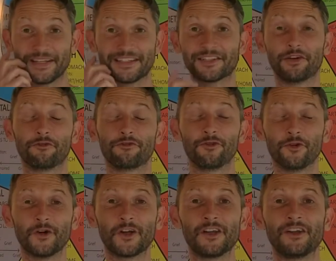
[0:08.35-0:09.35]
So at
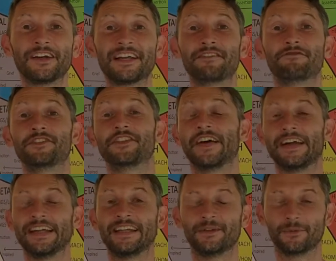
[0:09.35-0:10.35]
4 o'clock every
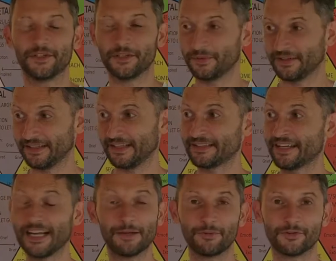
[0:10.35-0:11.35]
day, we do a
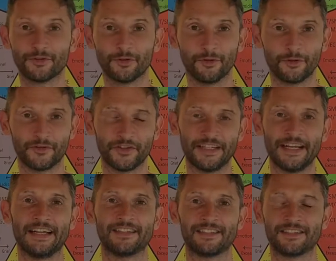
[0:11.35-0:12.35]
table talk for the
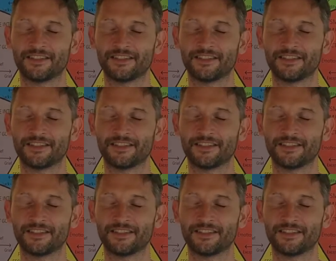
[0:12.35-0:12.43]
guests.